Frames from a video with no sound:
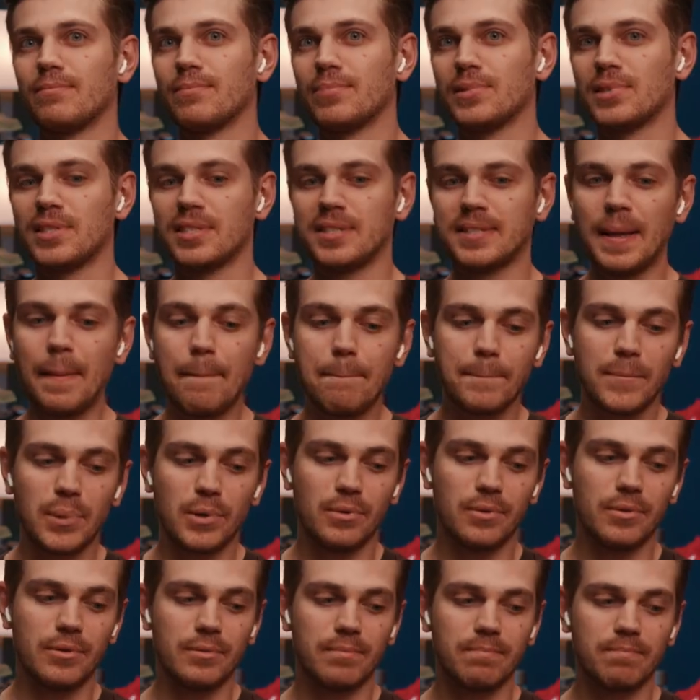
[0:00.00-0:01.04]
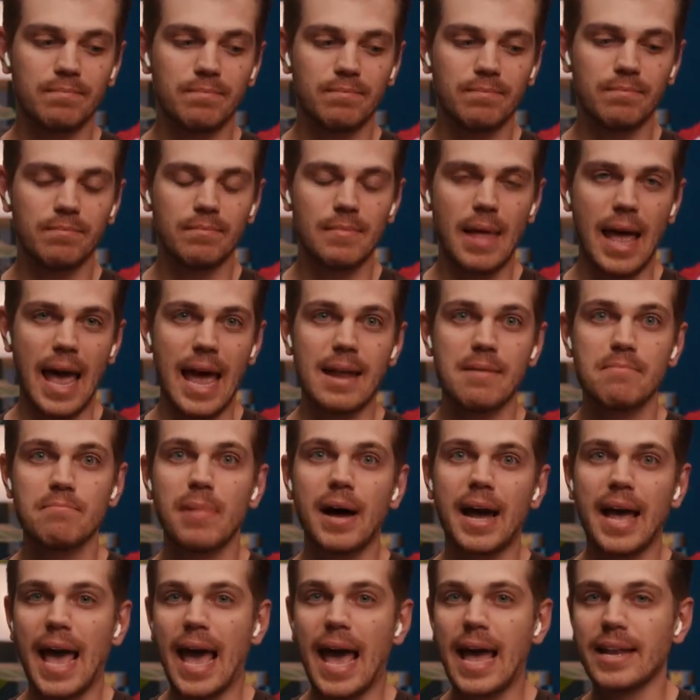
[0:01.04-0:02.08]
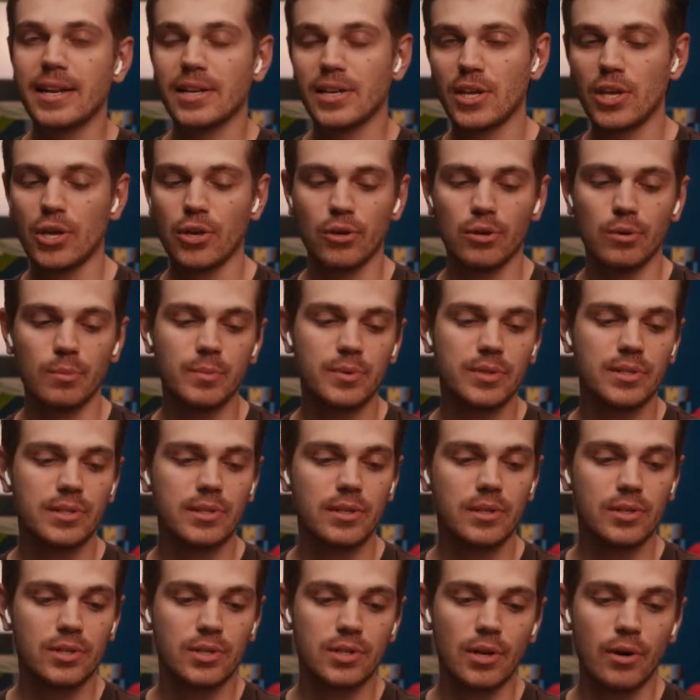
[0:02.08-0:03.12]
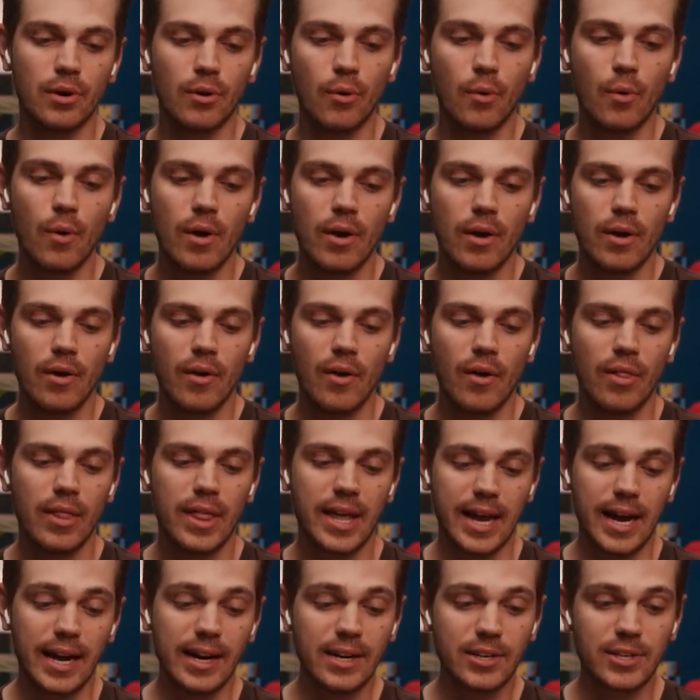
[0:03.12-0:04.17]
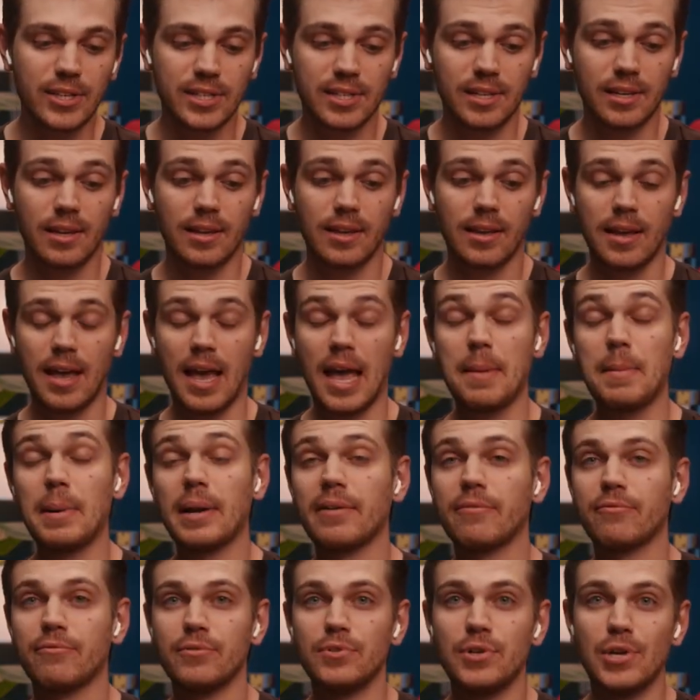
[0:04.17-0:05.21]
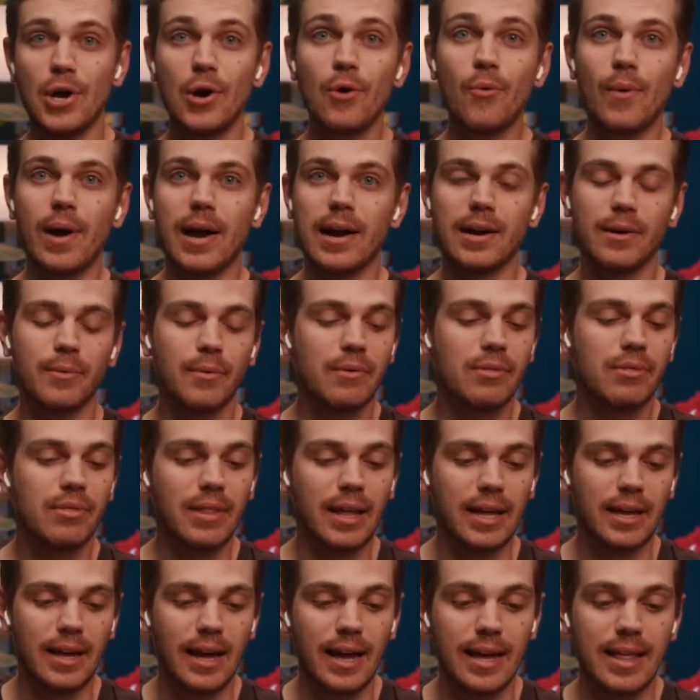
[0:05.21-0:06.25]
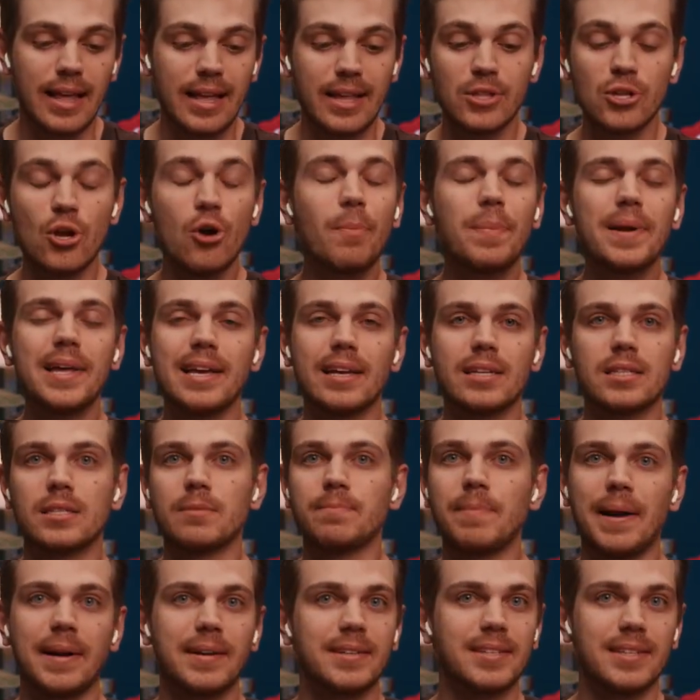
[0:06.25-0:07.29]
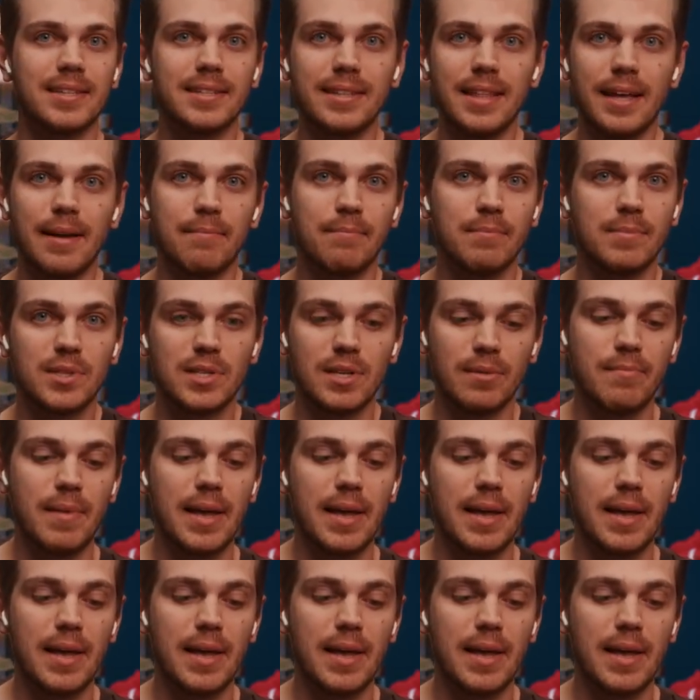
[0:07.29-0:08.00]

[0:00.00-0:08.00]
simple N by N cubes. So they kind of just came out of nowhere with like nobody expected them to